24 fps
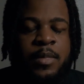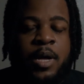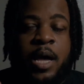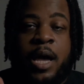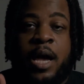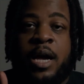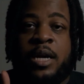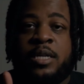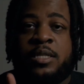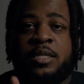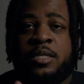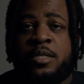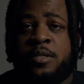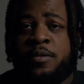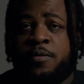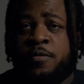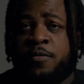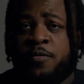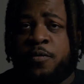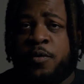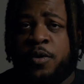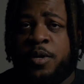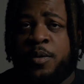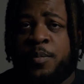Ashten
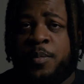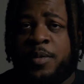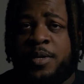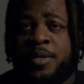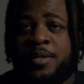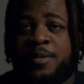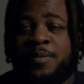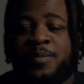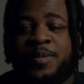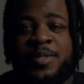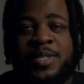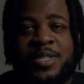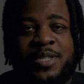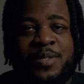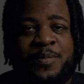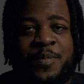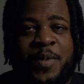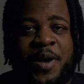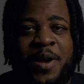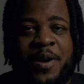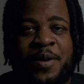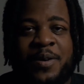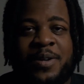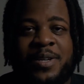Freeman, she's
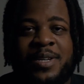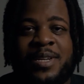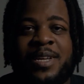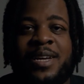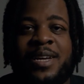married.